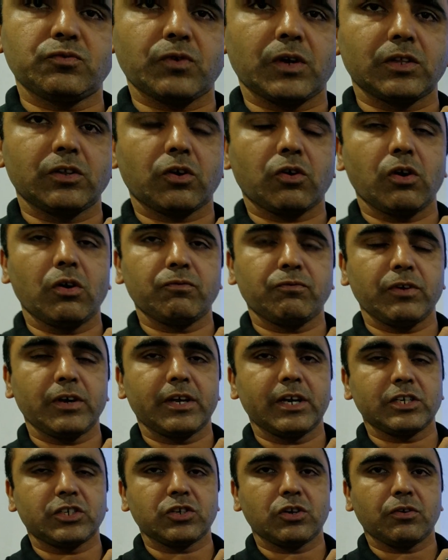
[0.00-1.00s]
for the
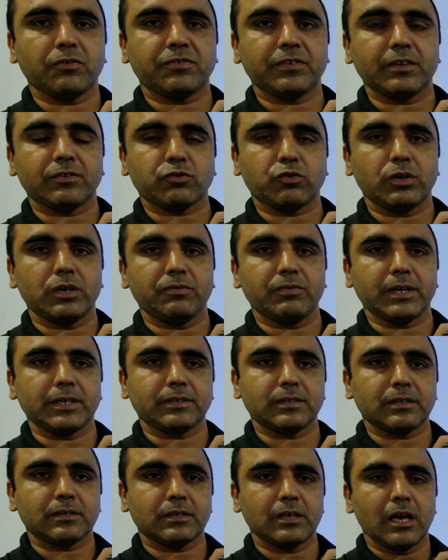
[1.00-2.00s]
configuration of Cisco
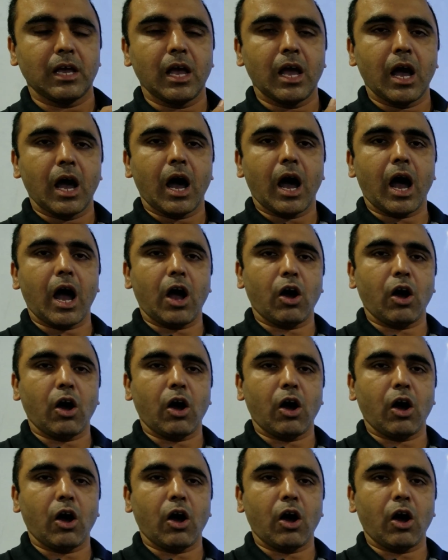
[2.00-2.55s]
devices. I